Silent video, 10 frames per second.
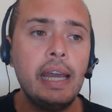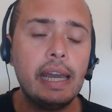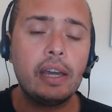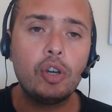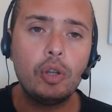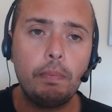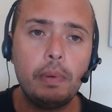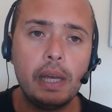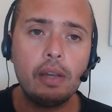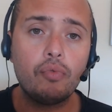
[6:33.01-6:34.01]
It could
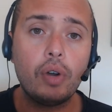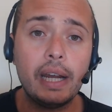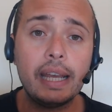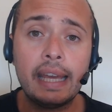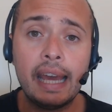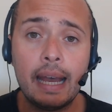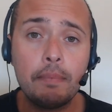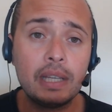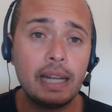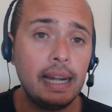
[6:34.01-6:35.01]
be running
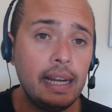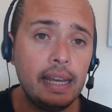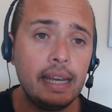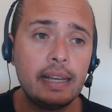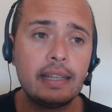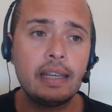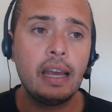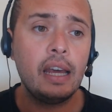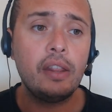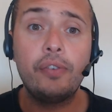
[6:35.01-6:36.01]
camps, clinics.
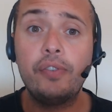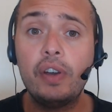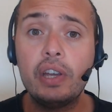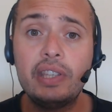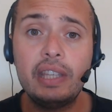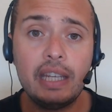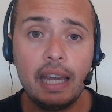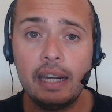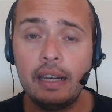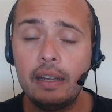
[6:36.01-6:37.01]
The first
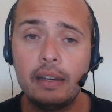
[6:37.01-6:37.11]
10